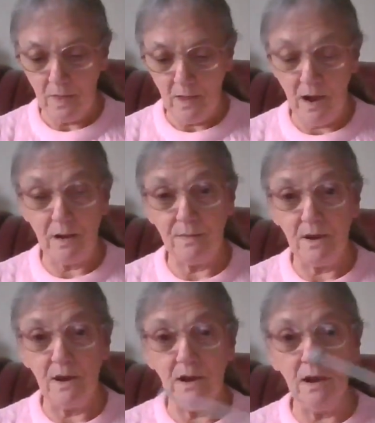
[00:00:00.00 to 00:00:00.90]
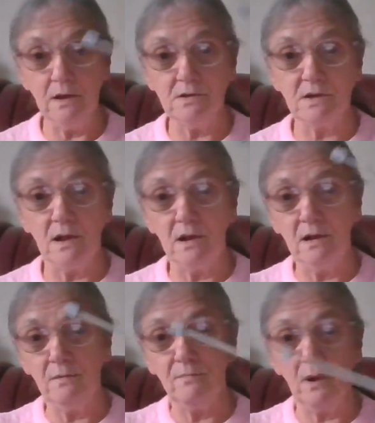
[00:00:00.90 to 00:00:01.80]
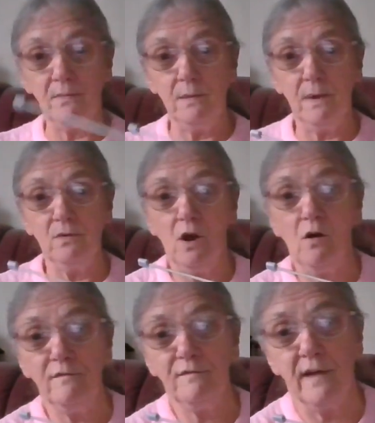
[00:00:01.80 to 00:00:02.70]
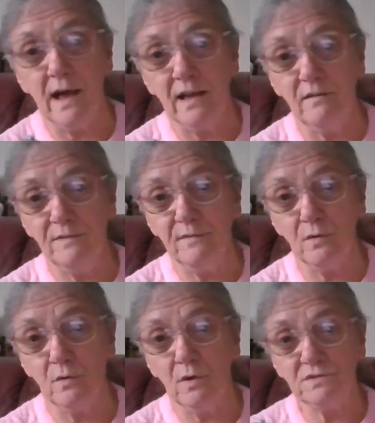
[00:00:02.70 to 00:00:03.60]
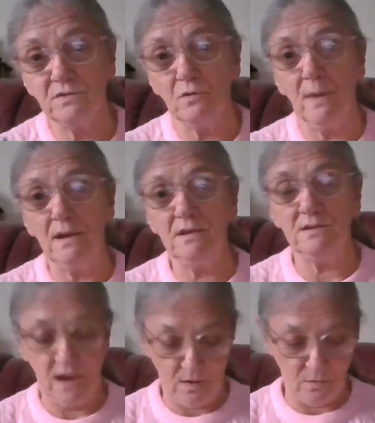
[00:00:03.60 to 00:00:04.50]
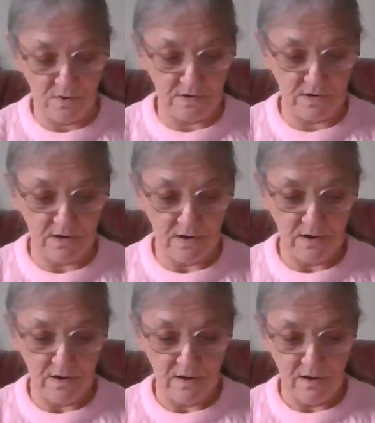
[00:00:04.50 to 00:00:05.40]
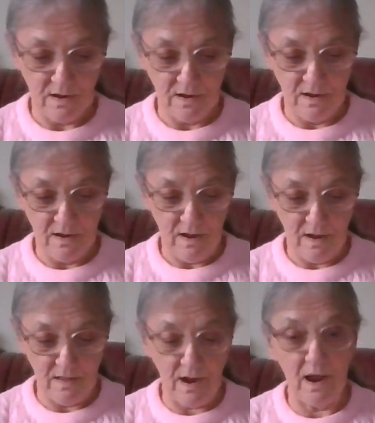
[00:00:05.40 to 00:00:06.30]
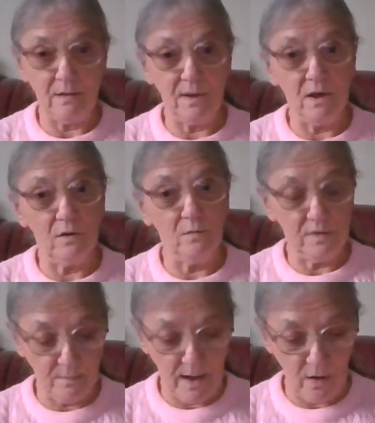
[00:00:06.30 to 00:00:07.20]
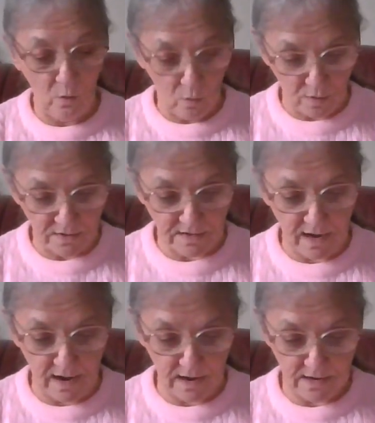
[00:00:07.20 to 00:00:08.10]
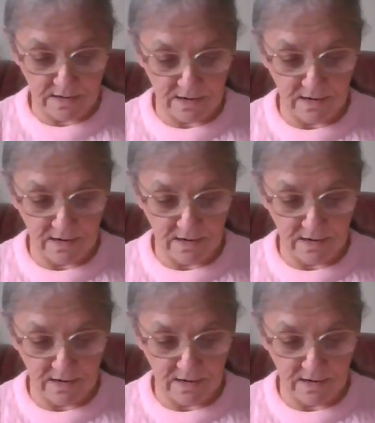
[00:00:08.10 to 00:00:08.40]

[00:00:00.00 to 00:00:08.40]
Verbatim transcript: I'll be knitting until probably about half five before I sort my tea out. And then I'll be on with my own tonight.